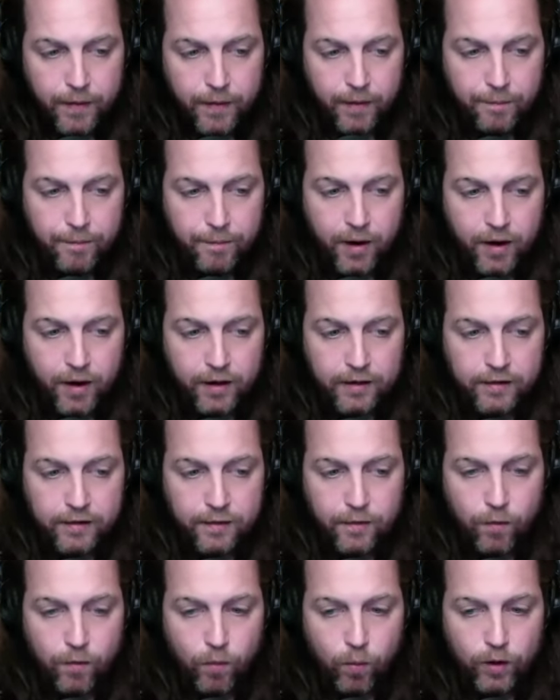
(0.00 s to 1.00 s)
But
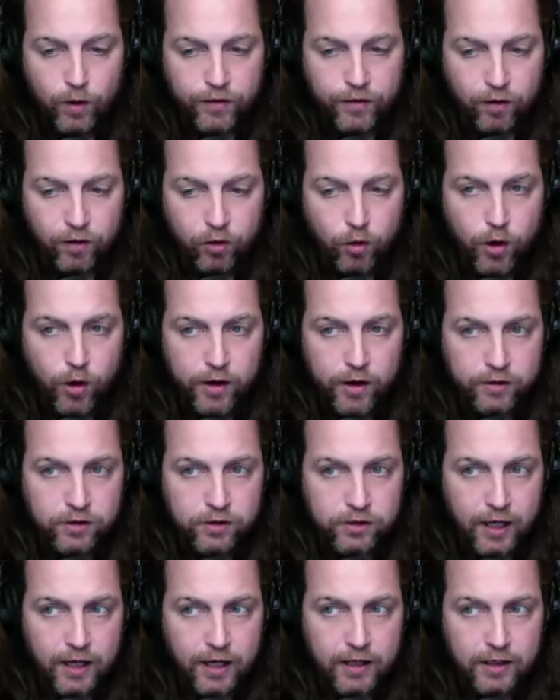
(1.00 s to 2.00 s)
what the lawyer
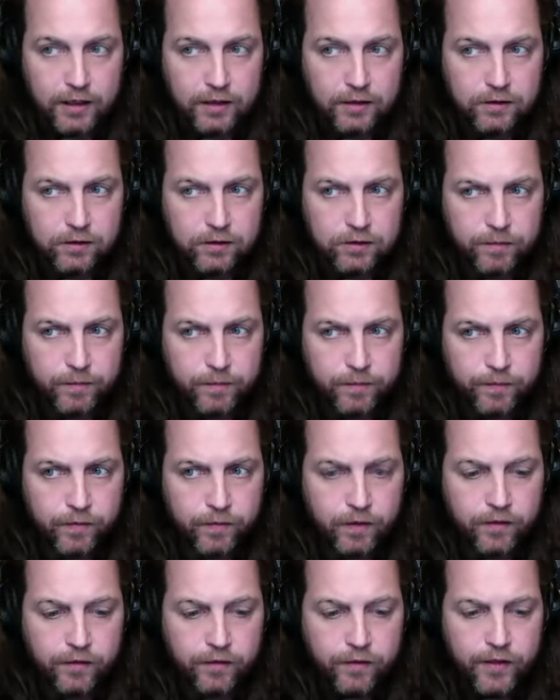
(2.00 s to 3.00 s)
said is
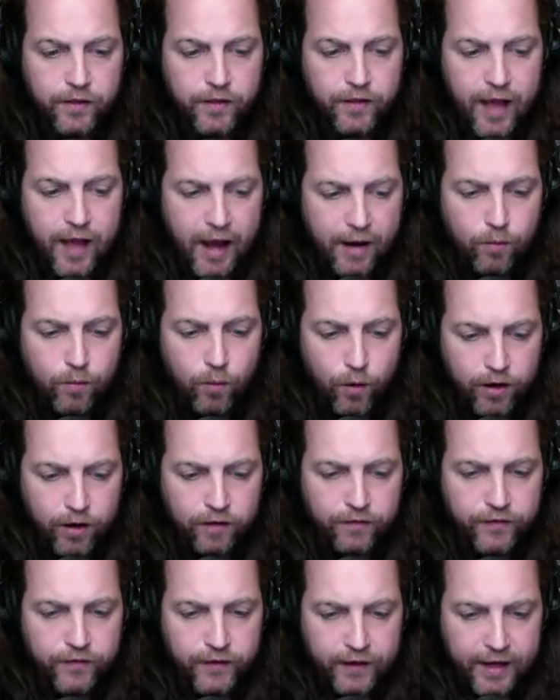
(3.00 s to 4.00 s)
not one
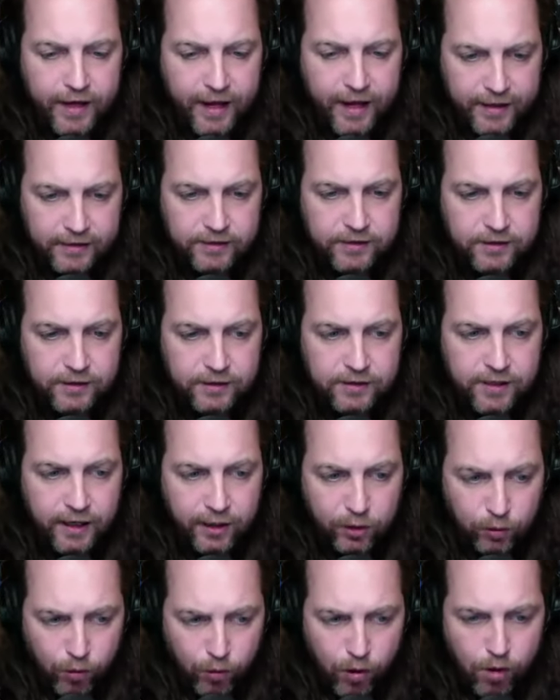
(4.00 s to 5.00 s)
of the cases
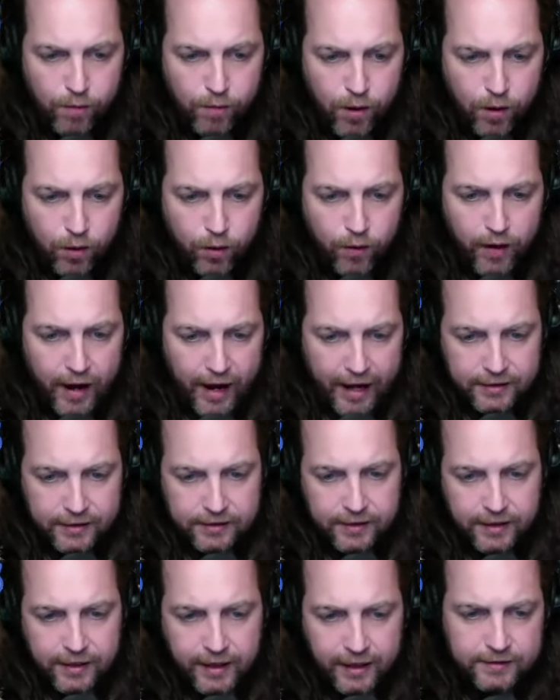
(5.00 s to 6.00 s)
that Cuomo has
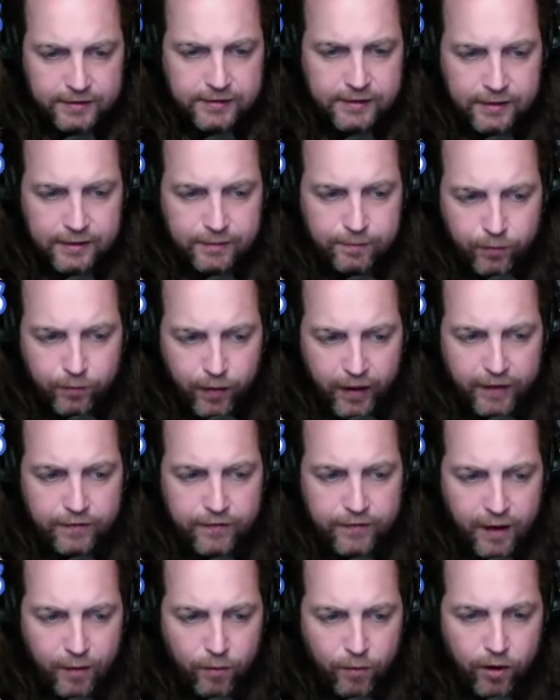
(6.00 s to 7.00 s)
against him, like
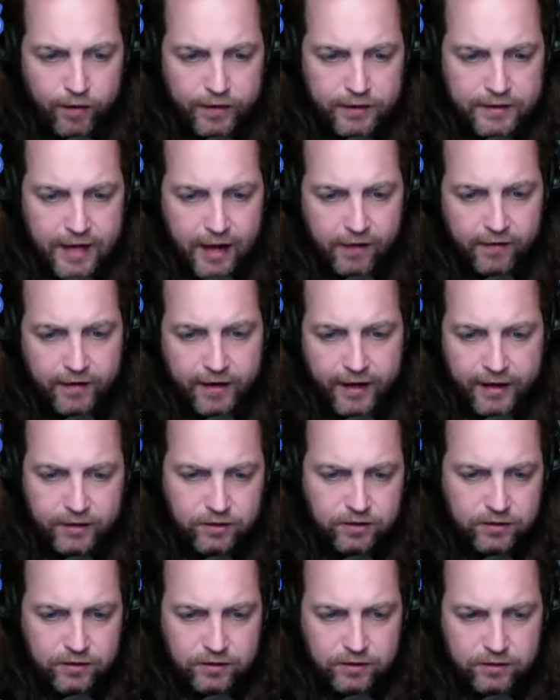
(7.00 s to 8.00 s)
not one of these
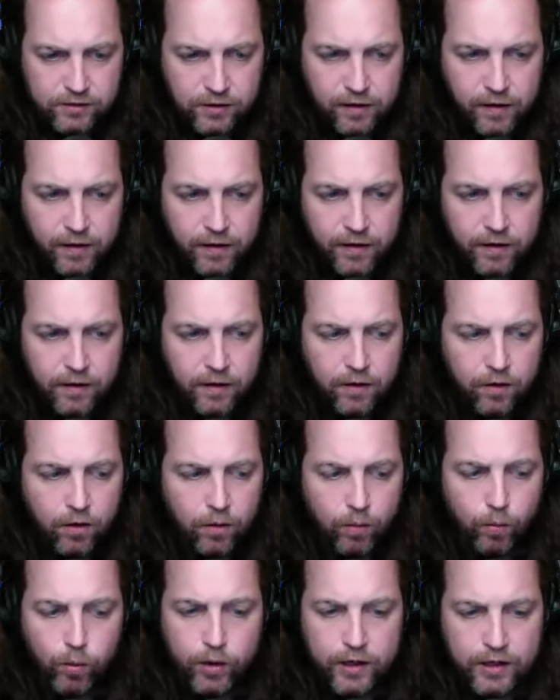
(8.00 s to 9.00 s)
allegations
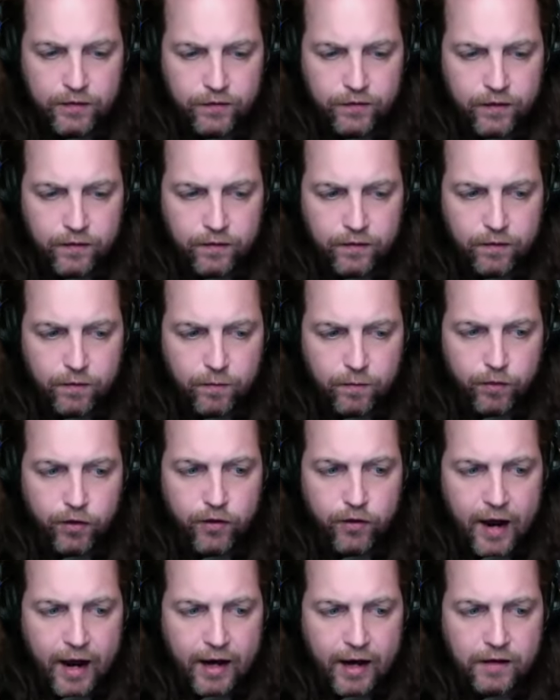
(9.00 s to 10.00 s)
they're
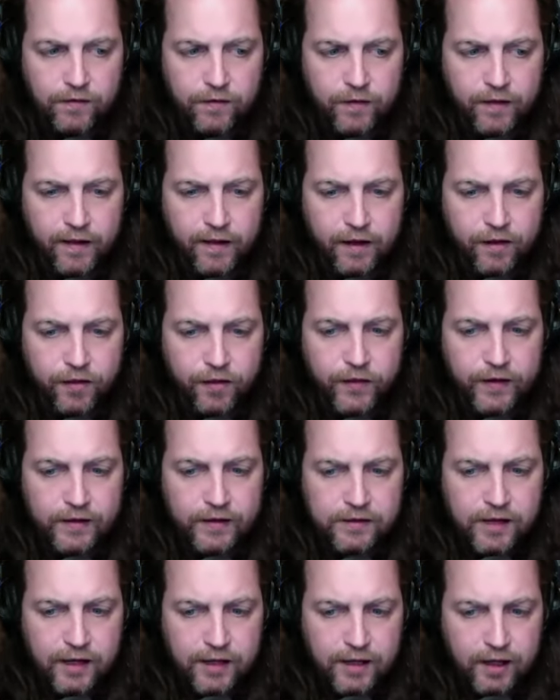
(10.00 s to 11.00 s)
not even like
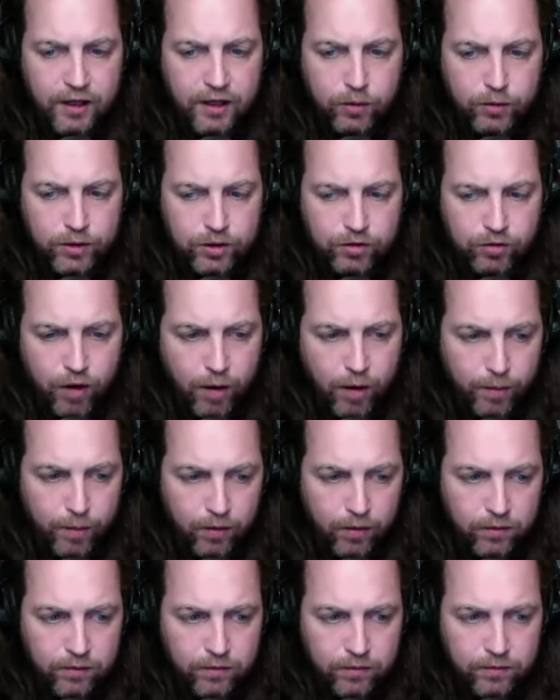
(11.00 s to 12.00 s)
things that get you in trouble.